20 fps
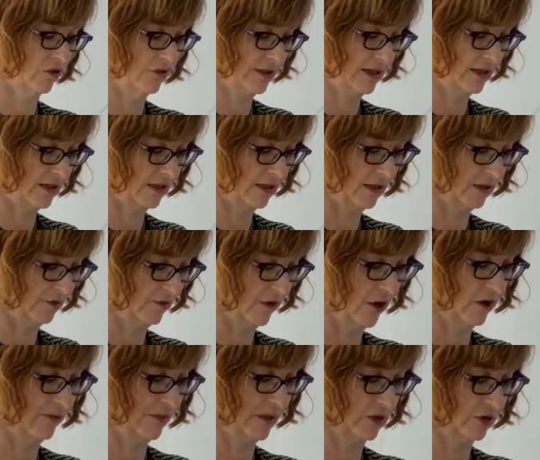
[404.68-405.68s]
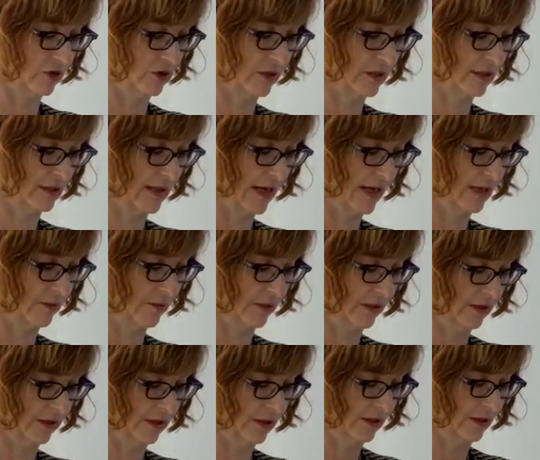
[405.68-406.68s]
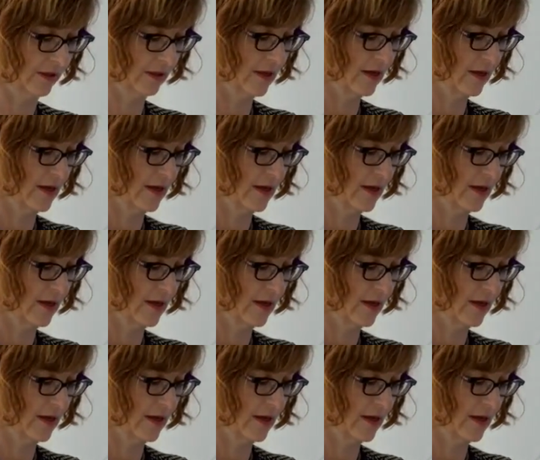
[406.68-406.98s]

on the environmental sustainability.